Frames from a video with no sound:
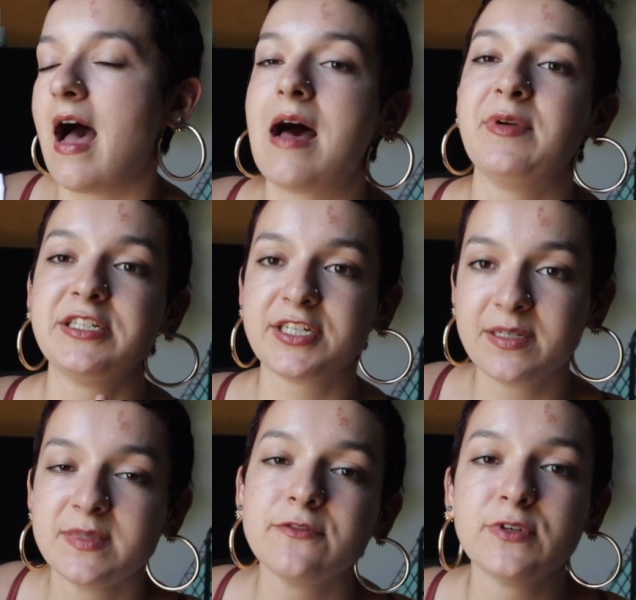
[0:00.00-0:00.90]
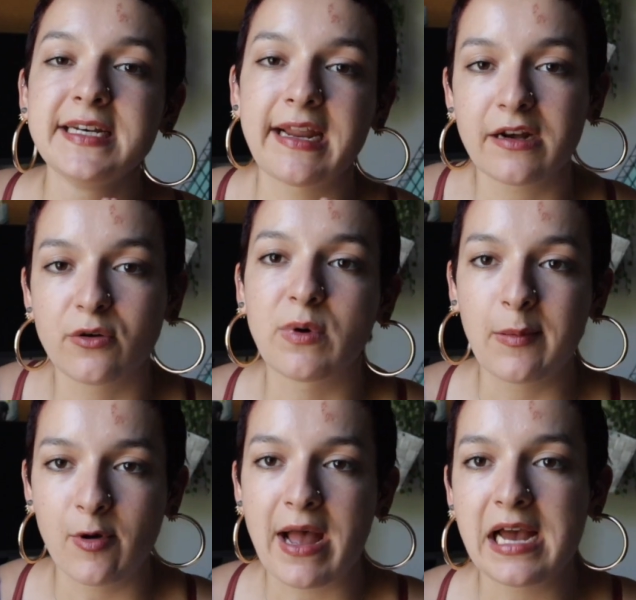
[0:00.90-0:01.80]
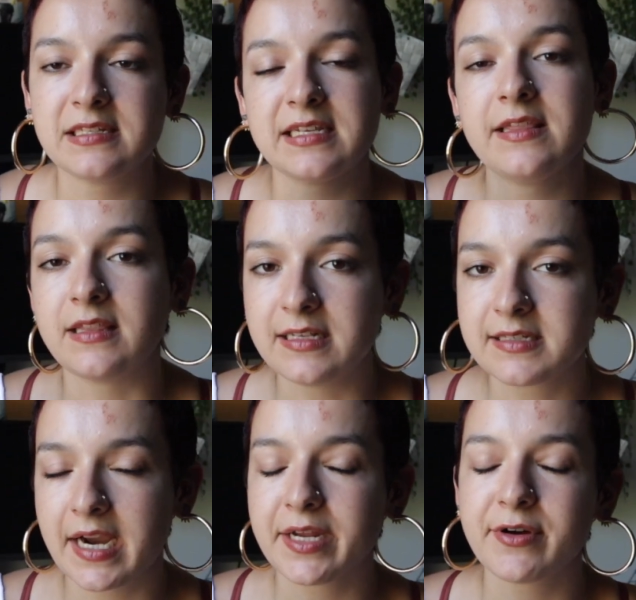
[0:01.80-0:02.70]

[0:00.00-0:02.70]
In terms of what NaNoWriMo has in these kind of